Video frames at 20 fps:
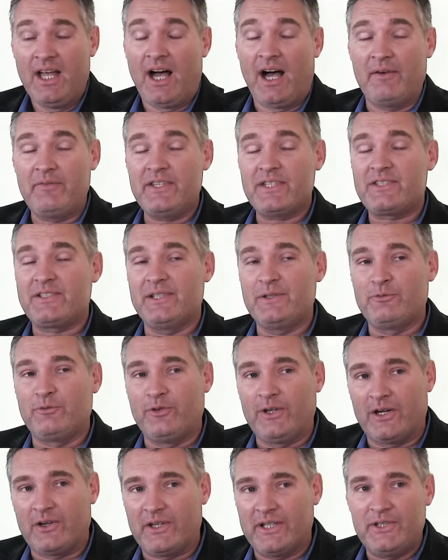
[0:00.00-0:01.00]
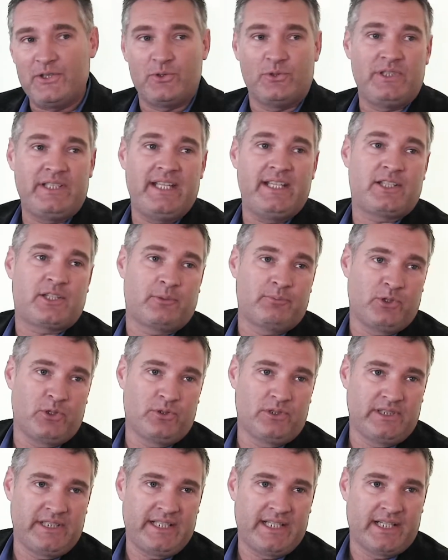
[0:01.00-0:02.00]
Obviously, very unique
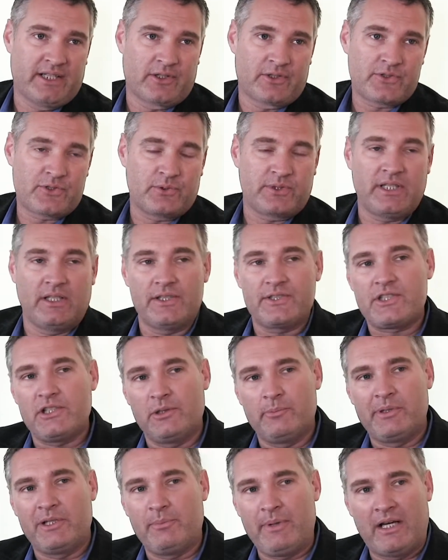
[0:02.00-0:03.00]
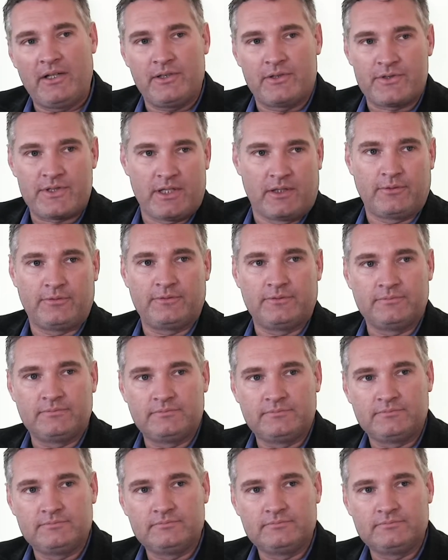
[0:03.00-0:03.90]
community here. So tell us a little bit about yourself.